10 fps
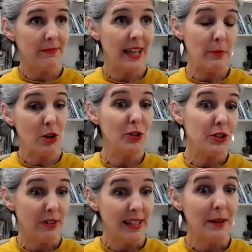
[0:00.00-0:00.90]
chemicals
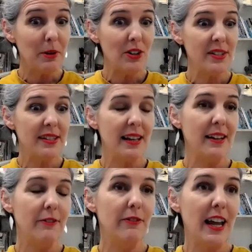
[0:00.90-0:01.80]
are in there because,
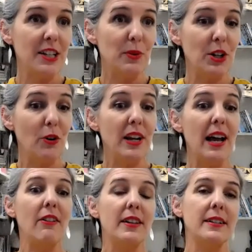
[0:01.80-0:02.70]
in fact, we know
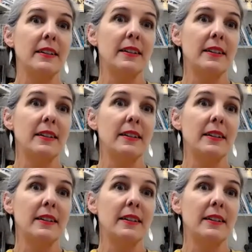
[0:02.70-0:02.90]
now that